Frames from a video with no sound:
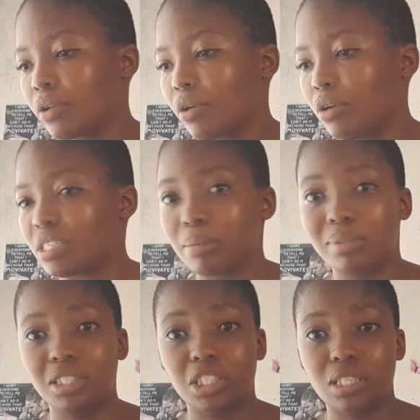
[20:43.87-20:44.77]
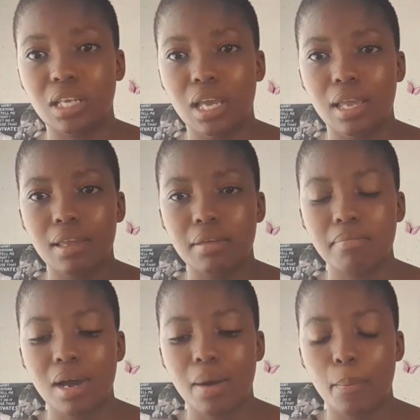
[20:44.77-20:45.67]
yo, something just
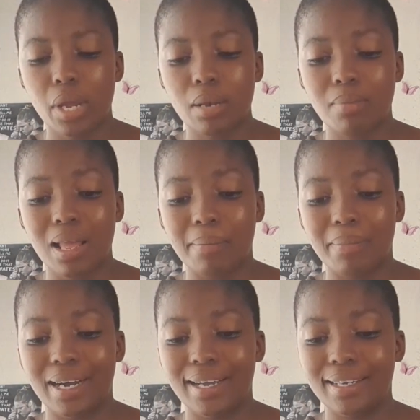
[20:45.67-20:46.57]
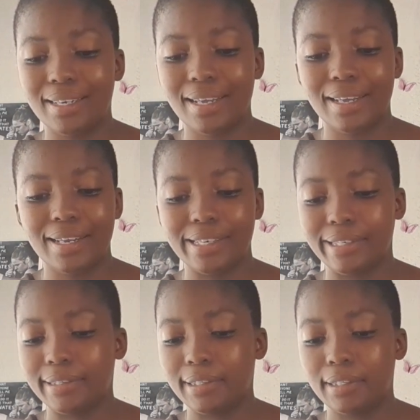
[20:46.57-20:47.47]
came up in my mind
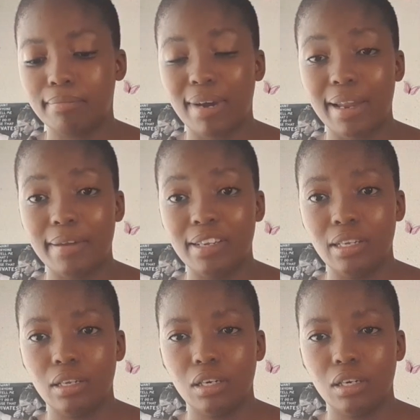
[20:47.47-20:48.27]
and my